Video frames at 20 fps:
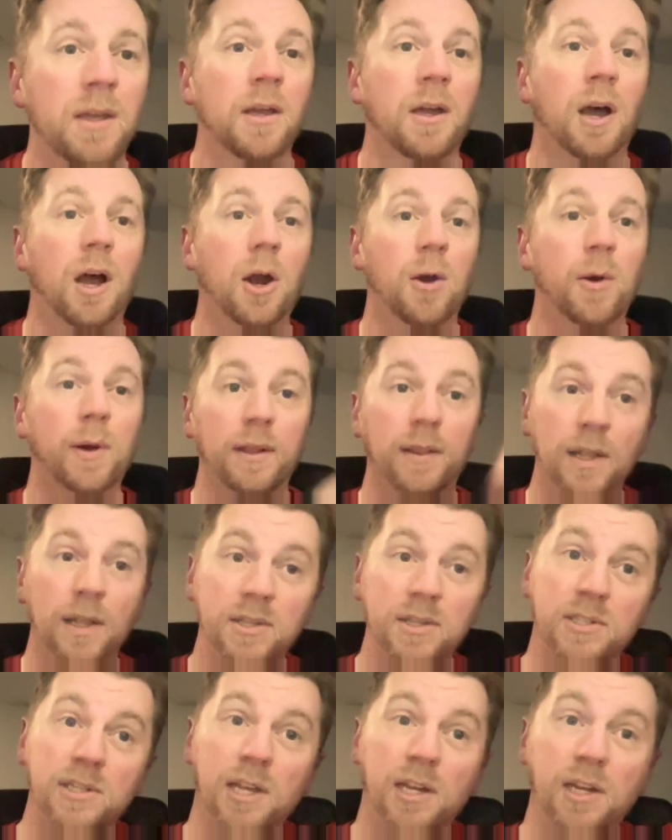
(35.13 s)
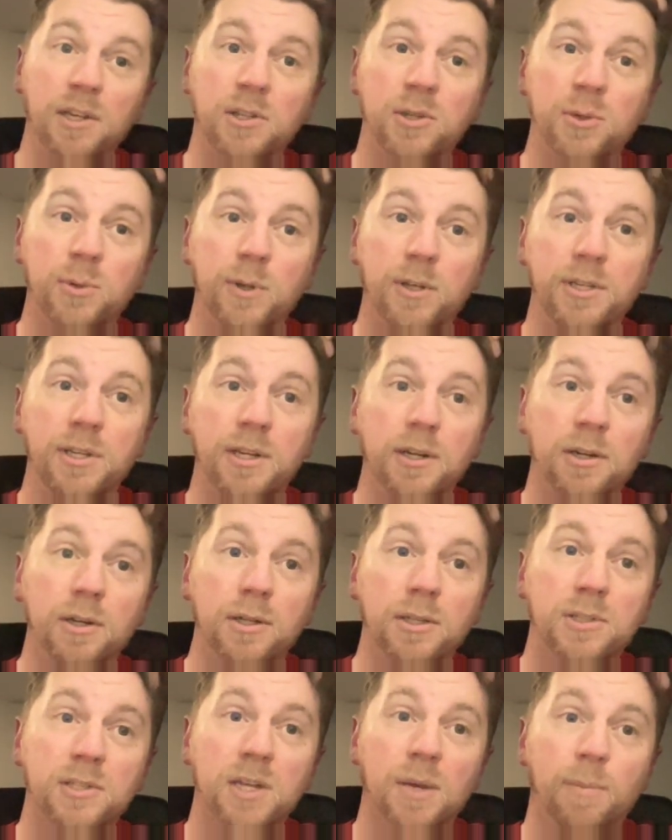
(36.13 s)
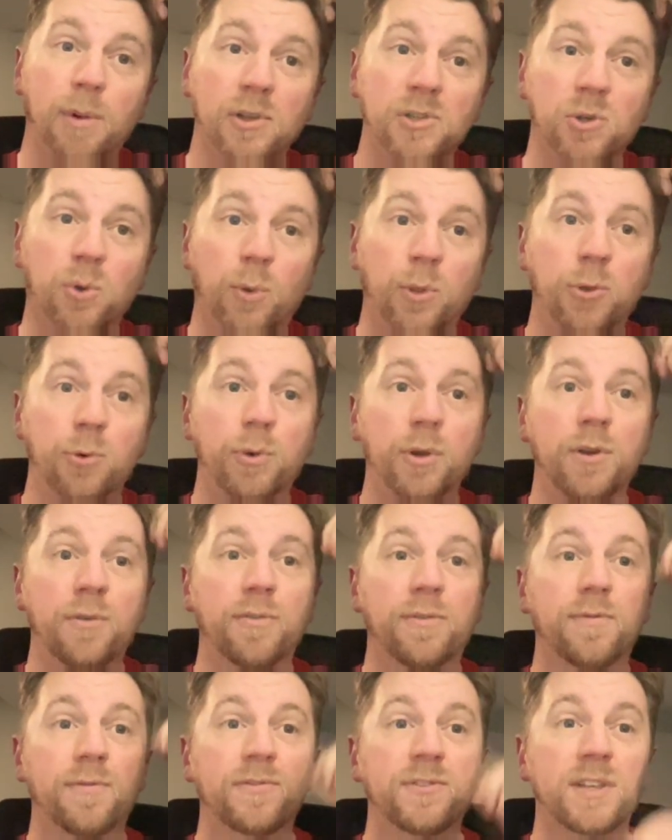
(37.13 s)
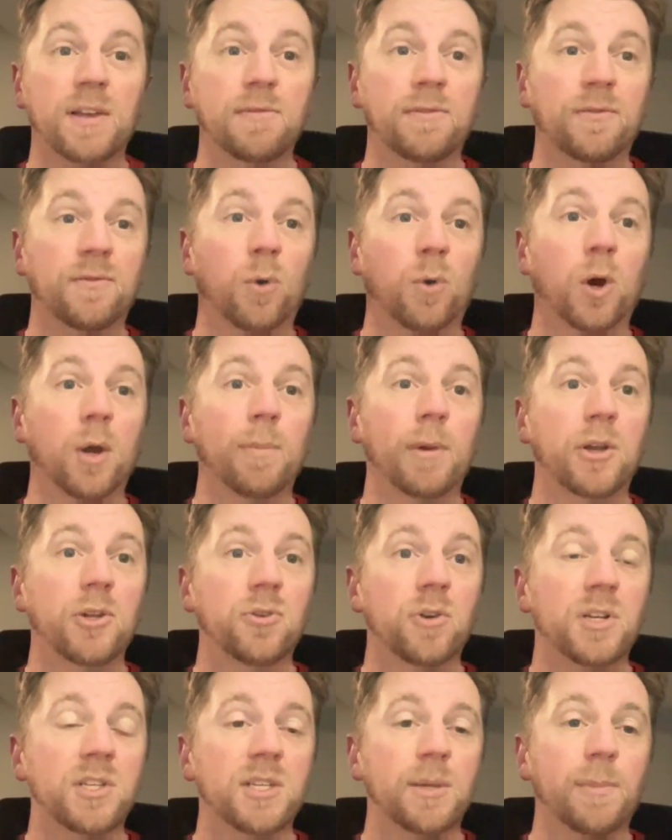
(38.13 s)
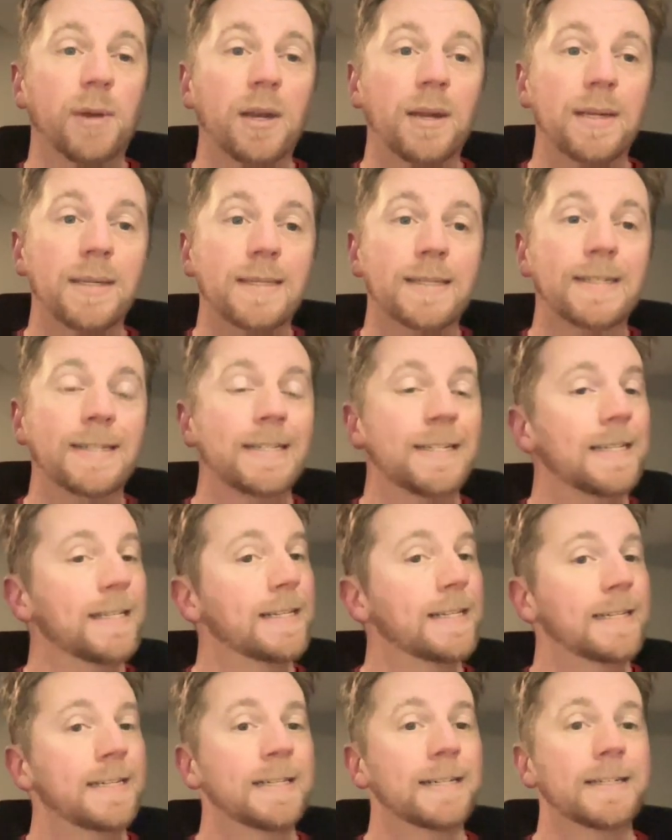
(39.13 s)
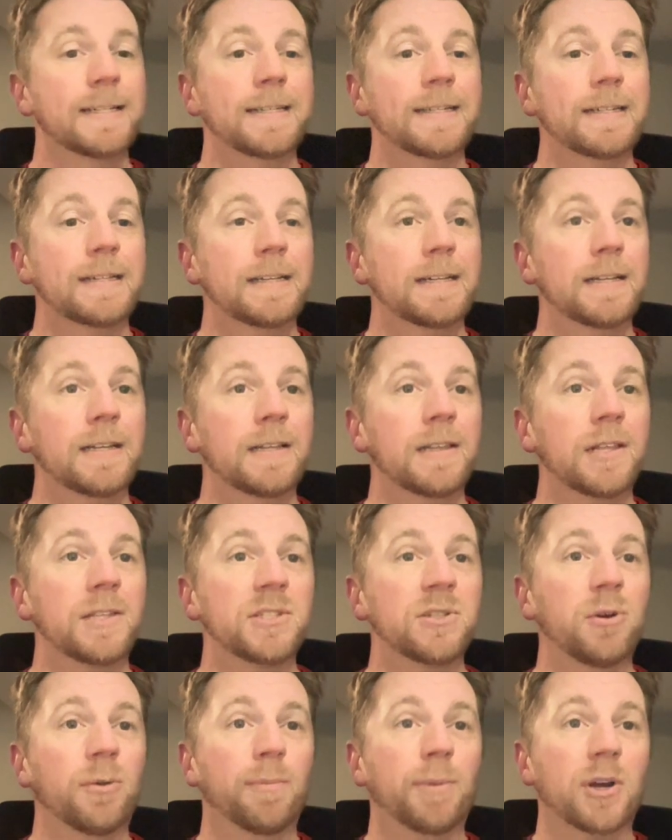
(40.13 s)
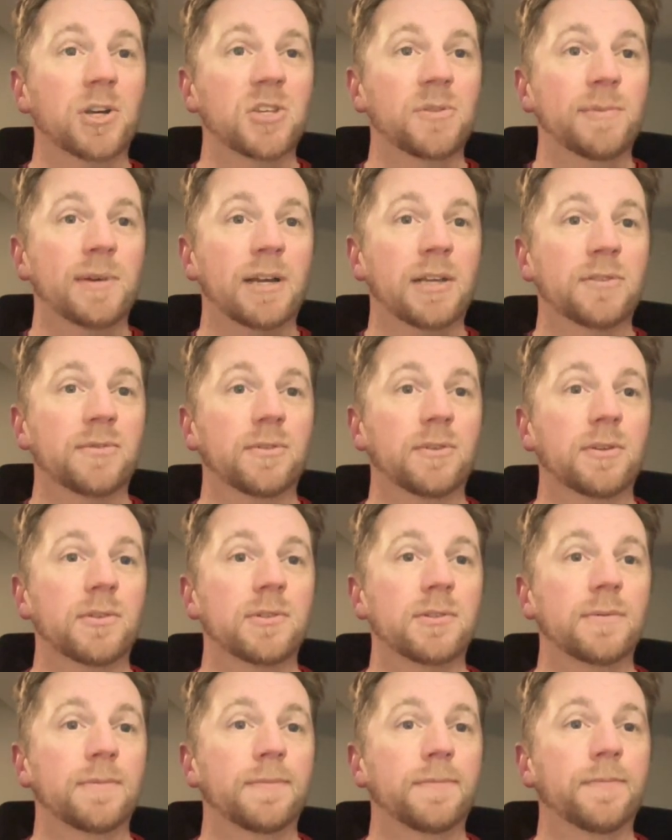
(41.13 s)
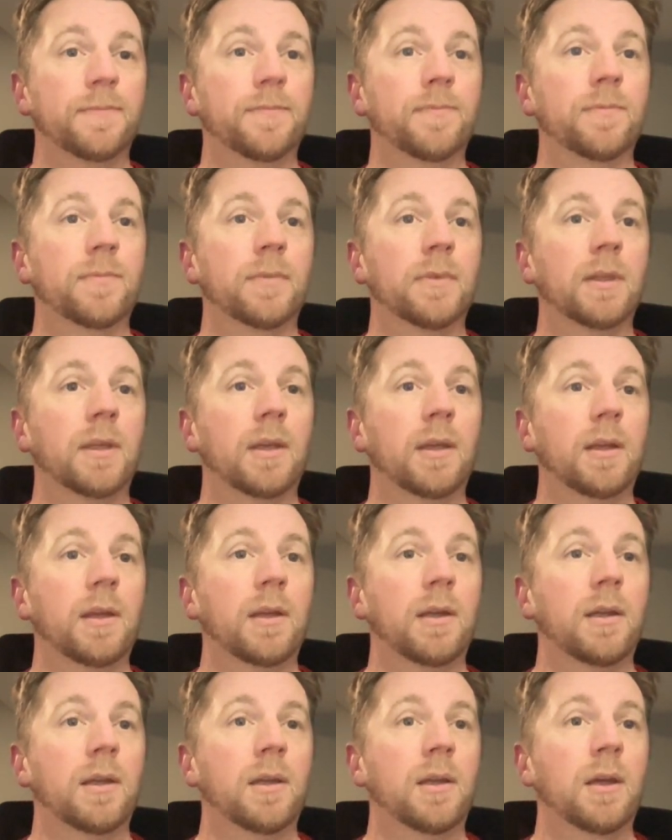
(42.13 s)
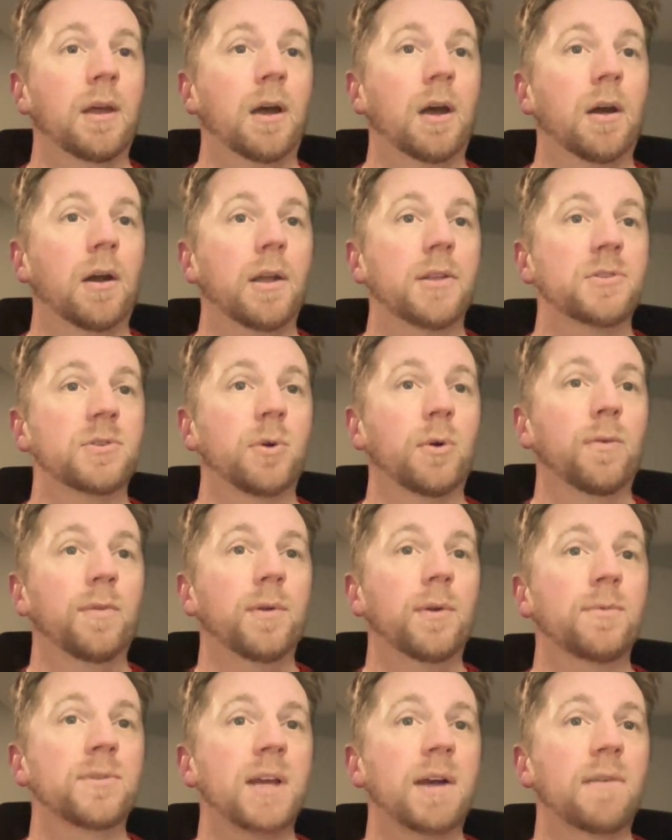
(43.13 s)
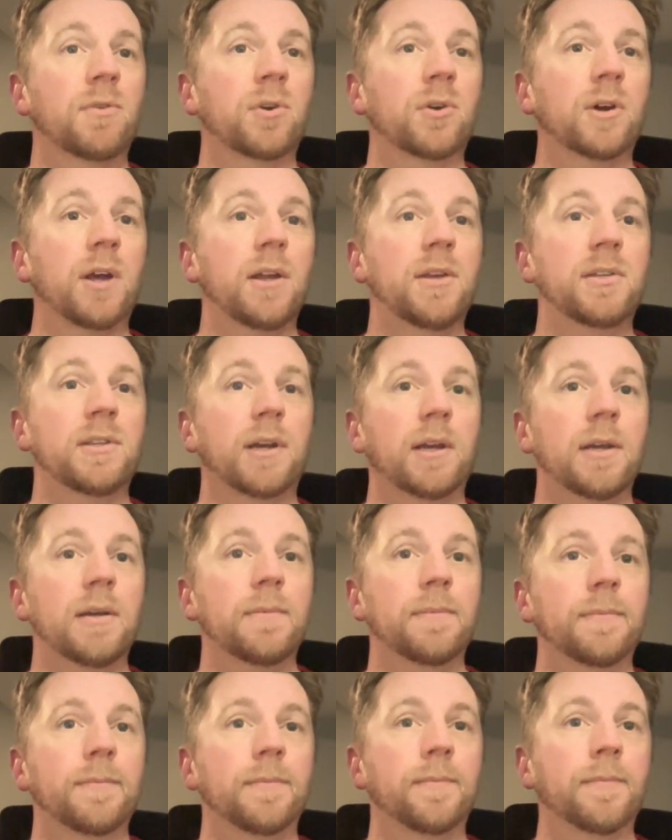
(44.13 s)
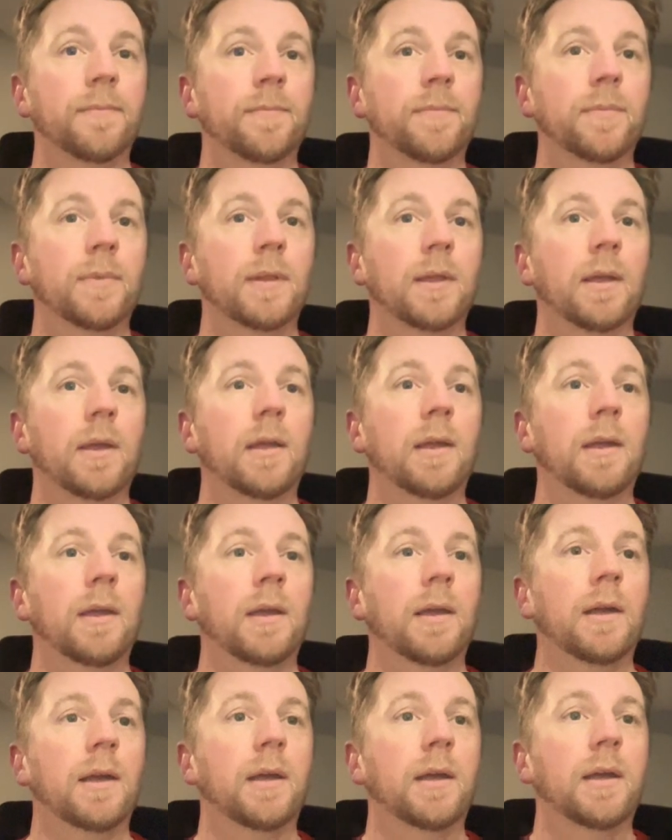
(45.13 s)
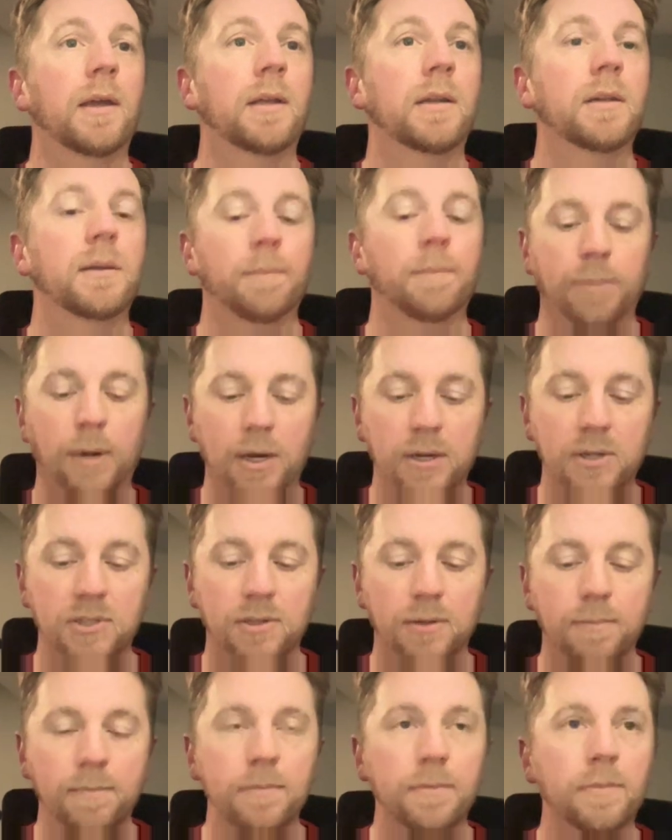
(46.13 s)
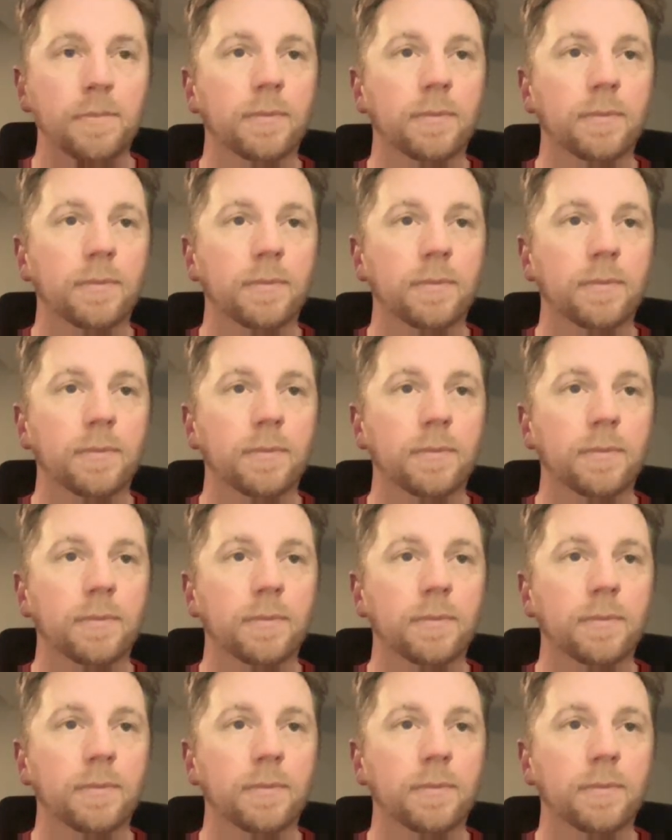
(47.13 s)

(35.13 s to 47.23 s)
all right, let's get into it here. It's puzzle 1374 by Tracy Bennett. Let's see what buxom has for us. All right, so hopefully everyone's having a great day. And buxom